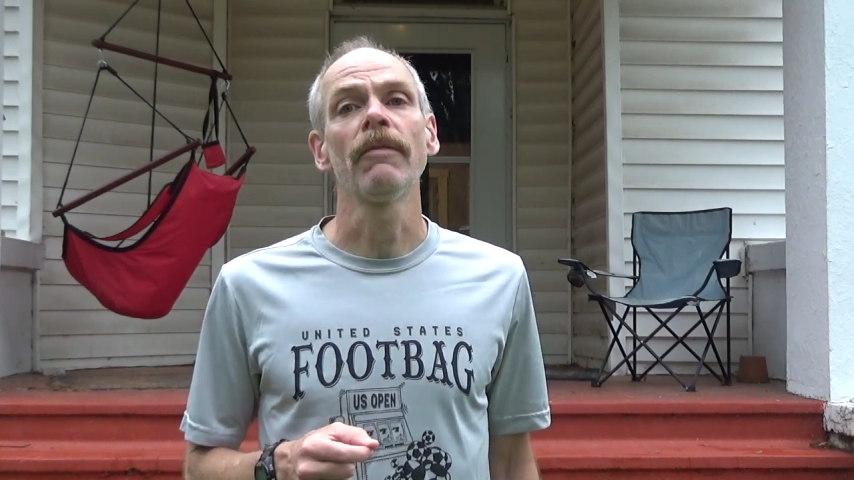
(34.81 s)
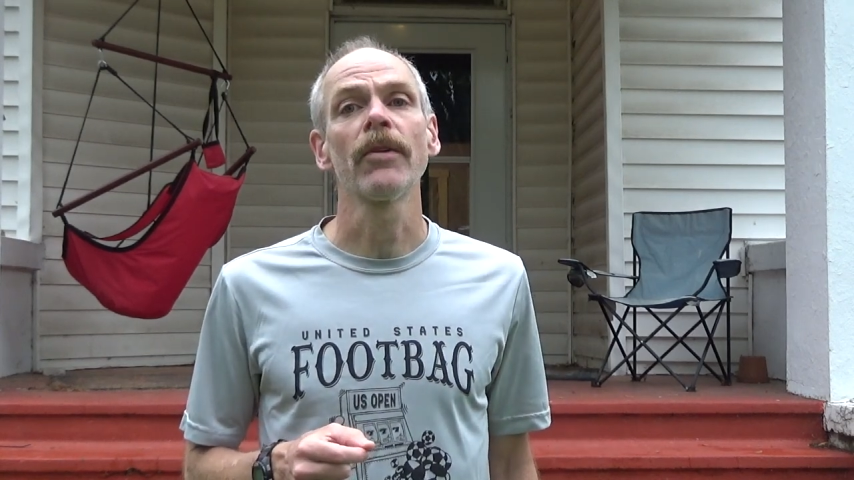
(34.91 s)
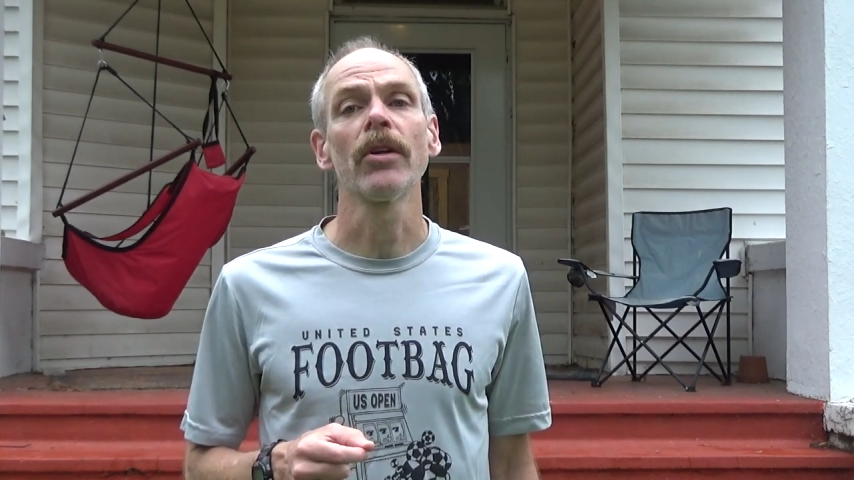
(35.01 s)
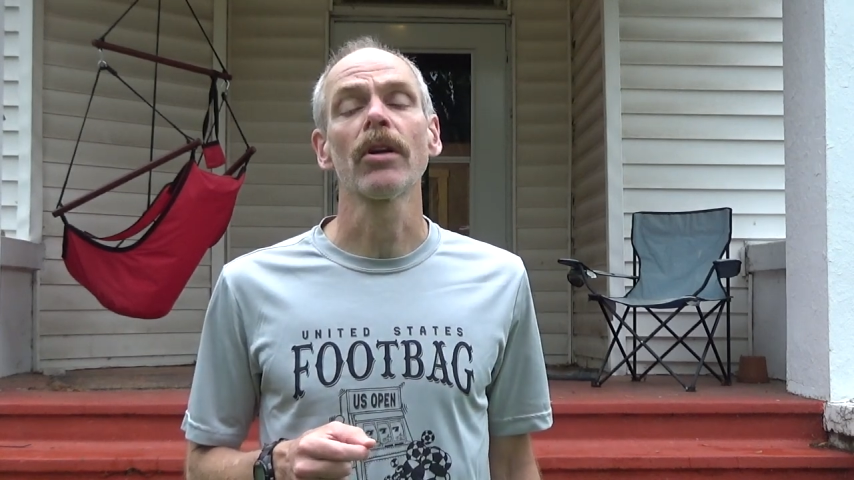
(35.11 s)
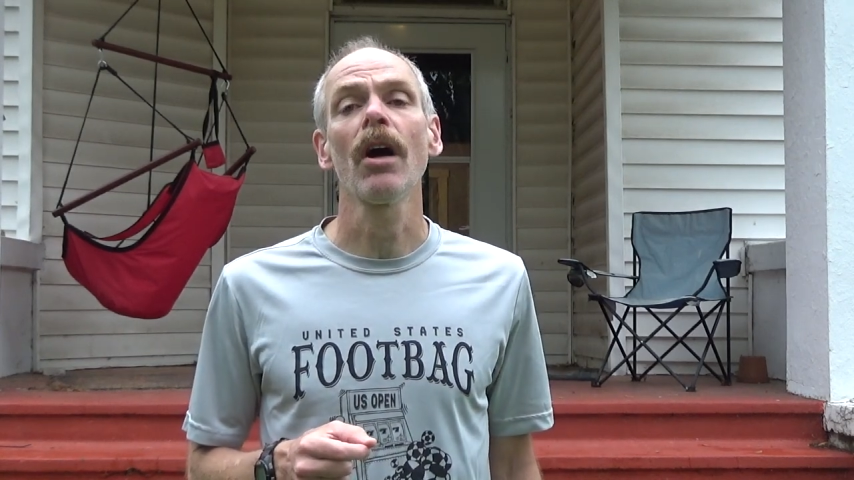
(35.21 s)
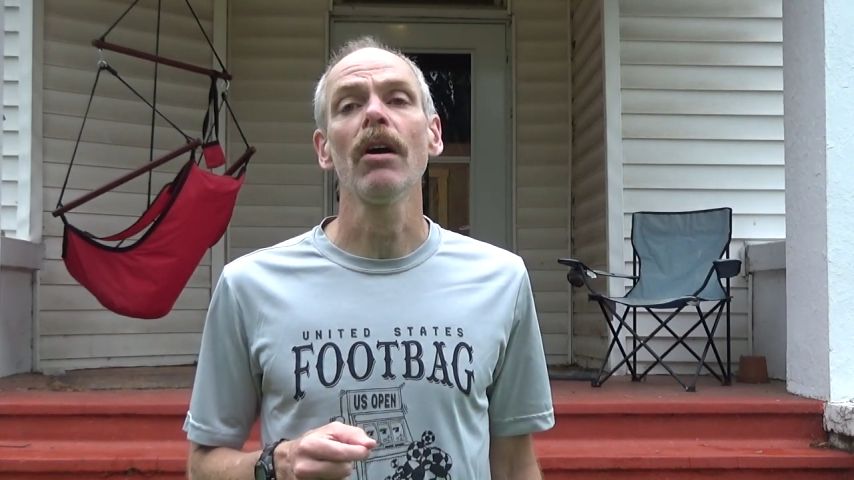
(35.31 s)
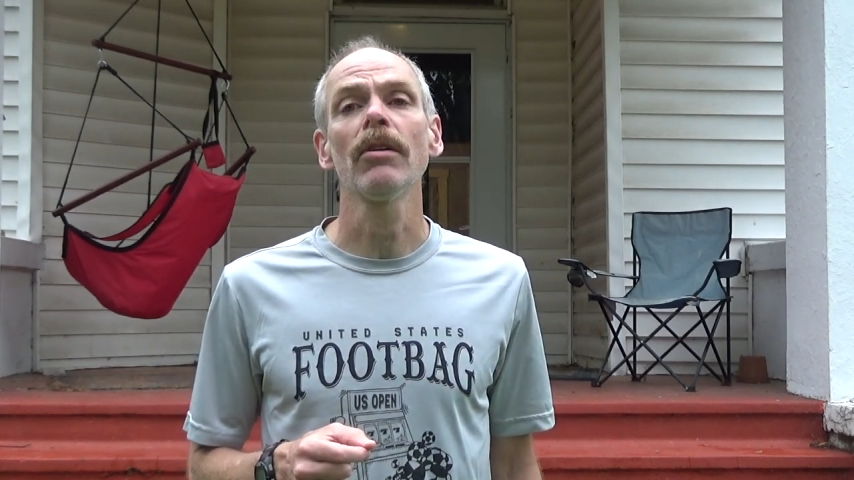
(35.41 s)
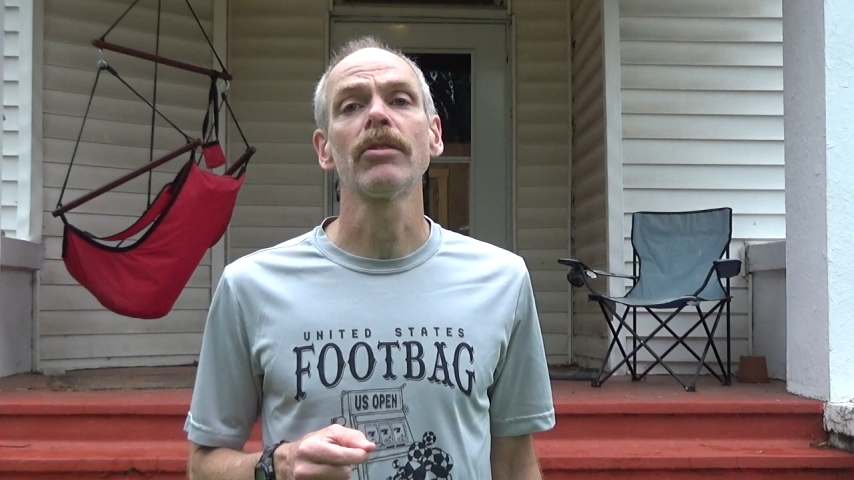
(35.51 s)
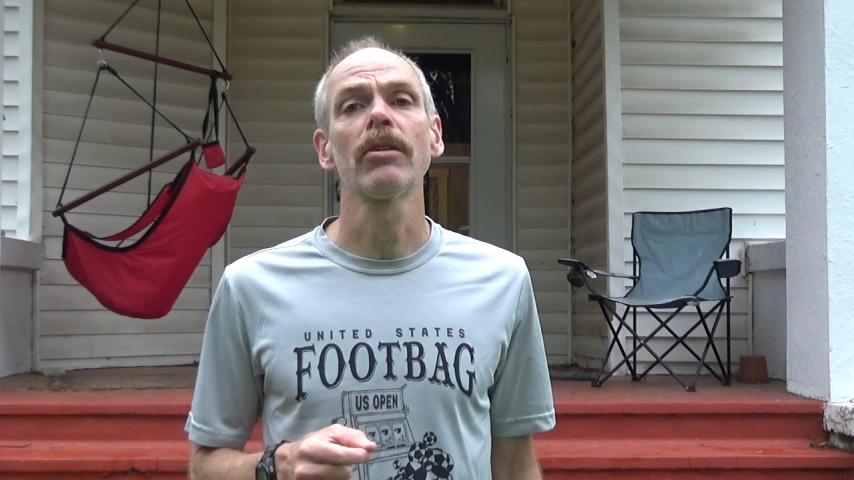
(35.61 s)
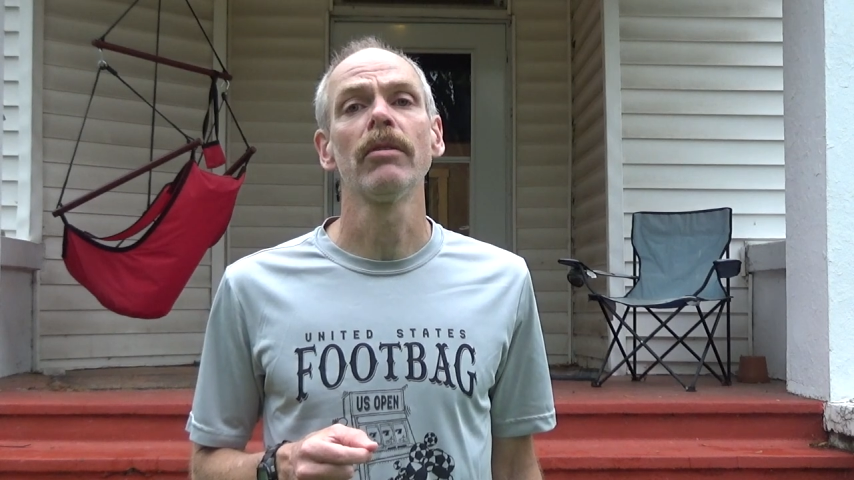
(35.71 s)
for your
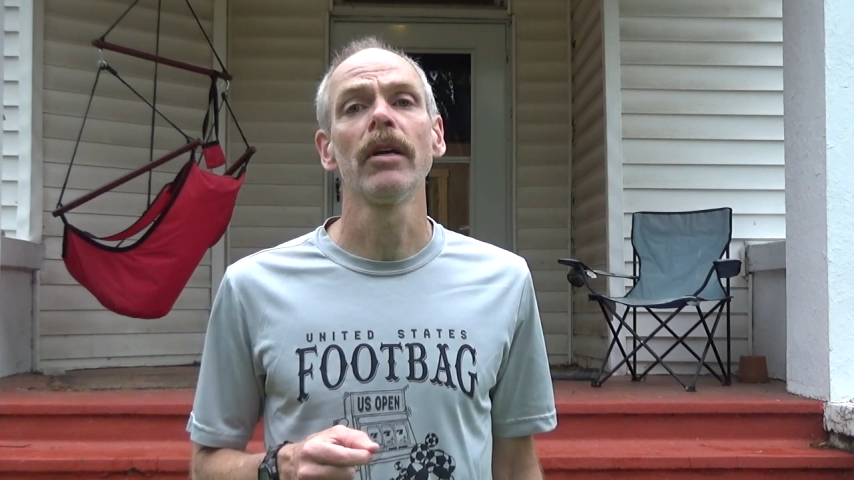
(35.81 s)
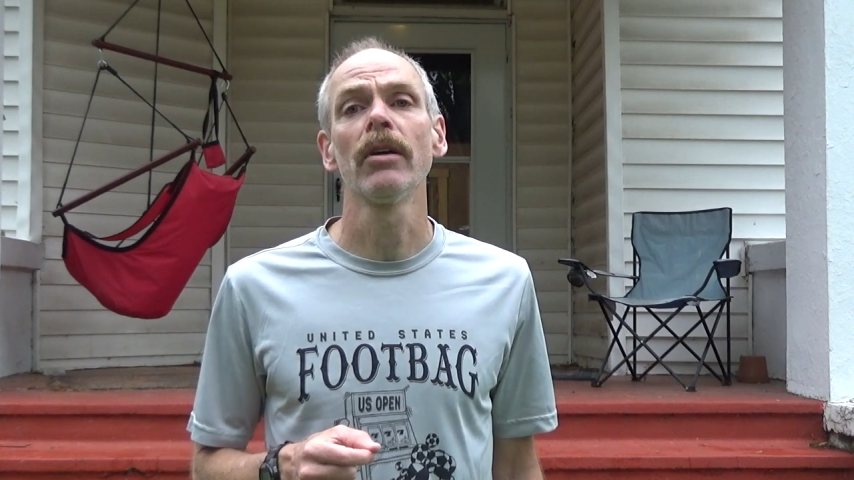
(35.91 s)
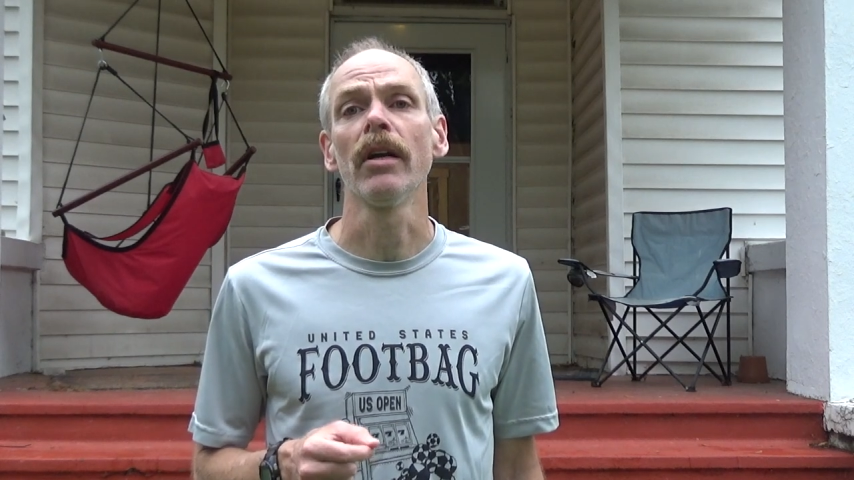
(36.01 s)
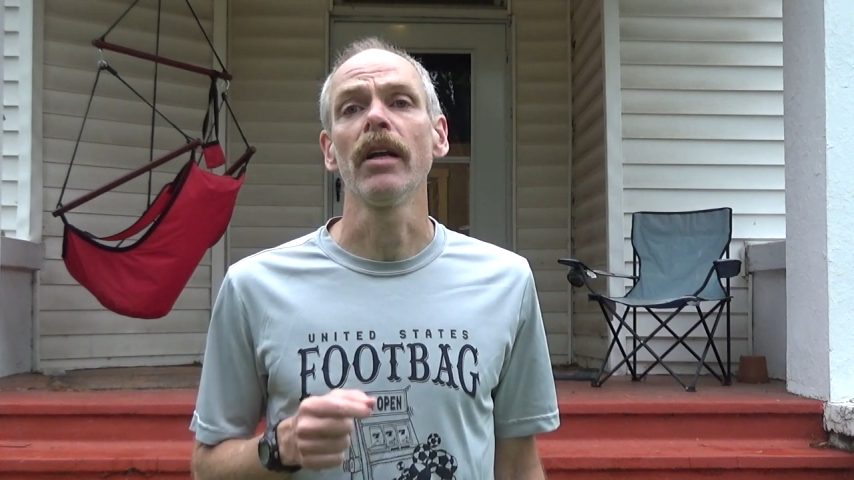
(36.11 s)
college career.